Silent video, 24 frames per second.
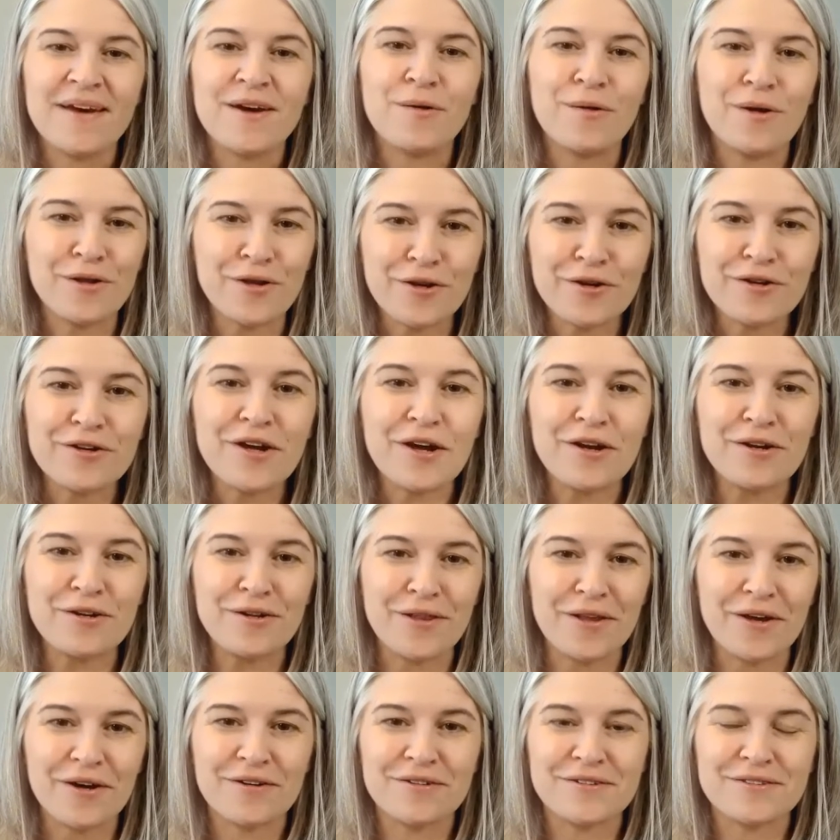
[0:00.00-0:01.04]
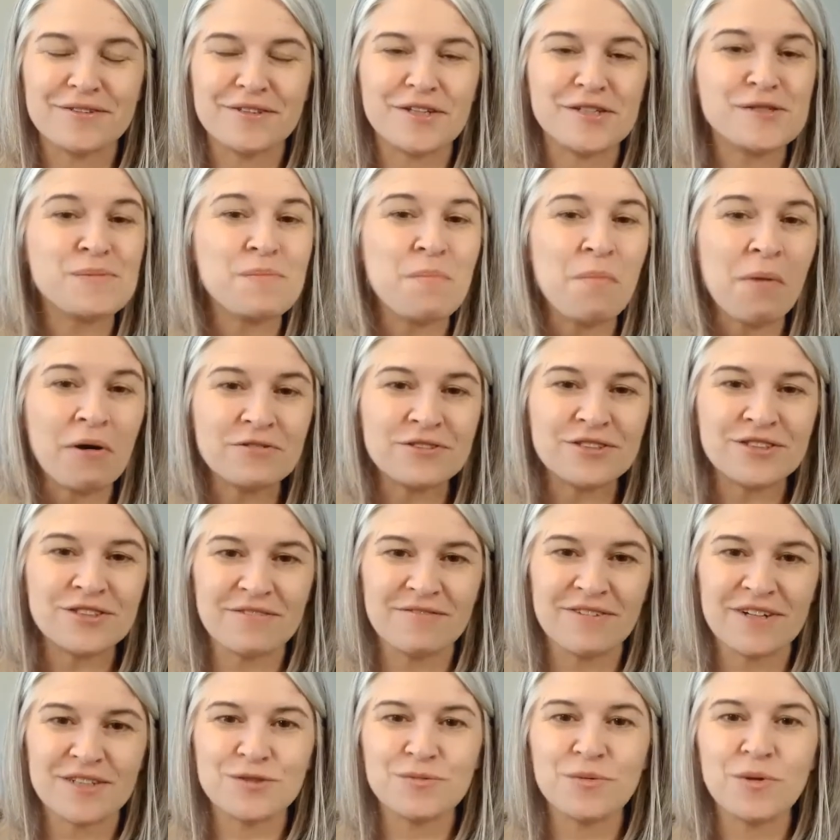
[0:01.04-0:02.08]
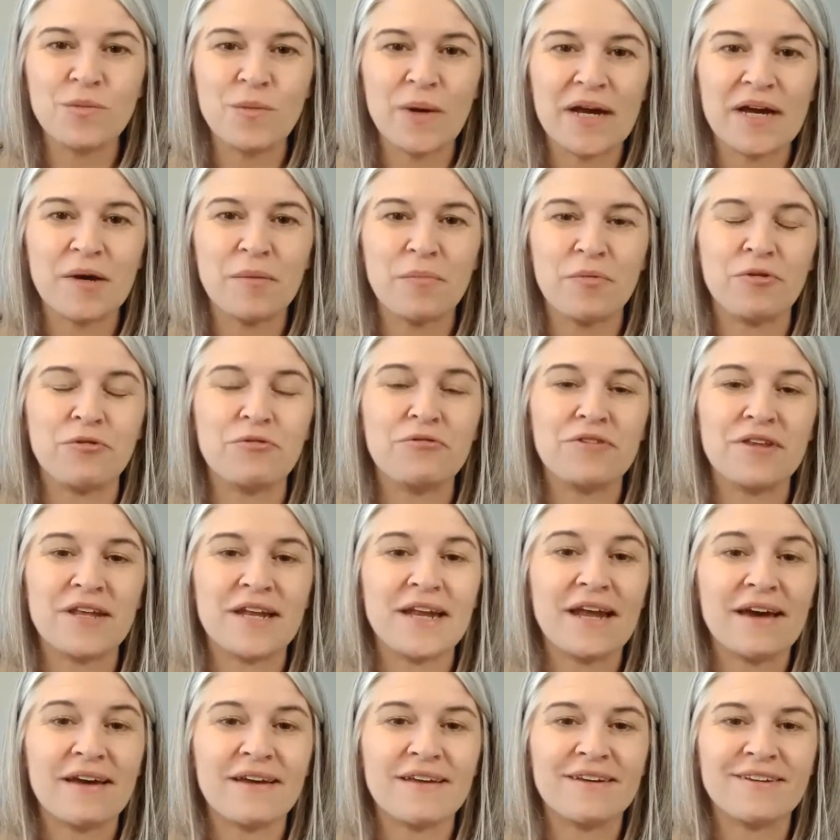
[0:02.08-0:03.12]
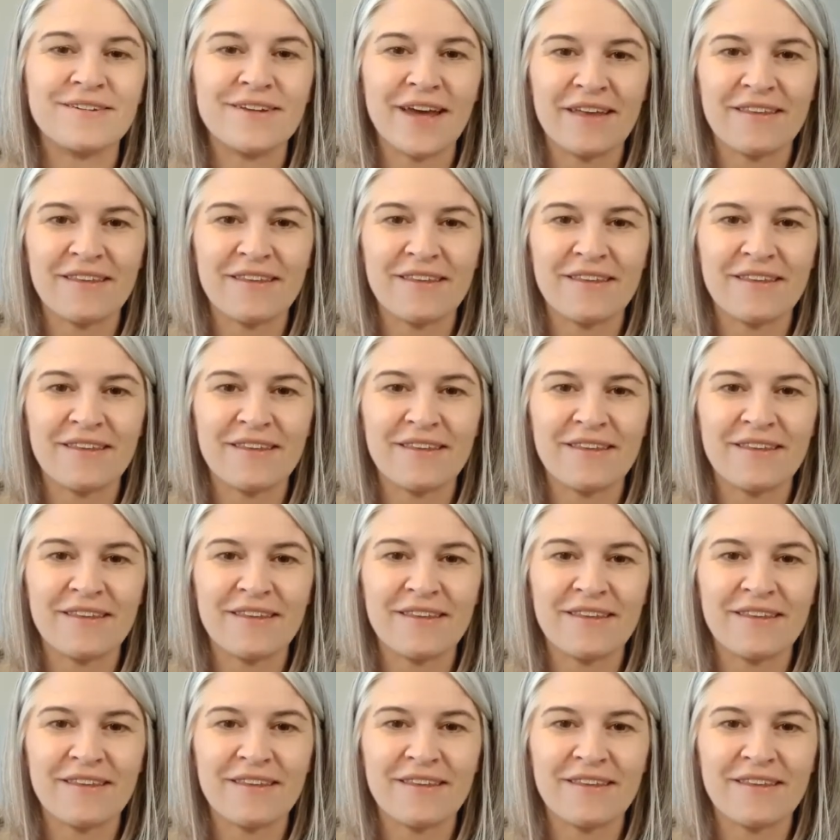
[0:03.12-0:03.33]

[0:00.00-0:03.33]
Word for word: Well, you're not alone because most of us will wake up through the night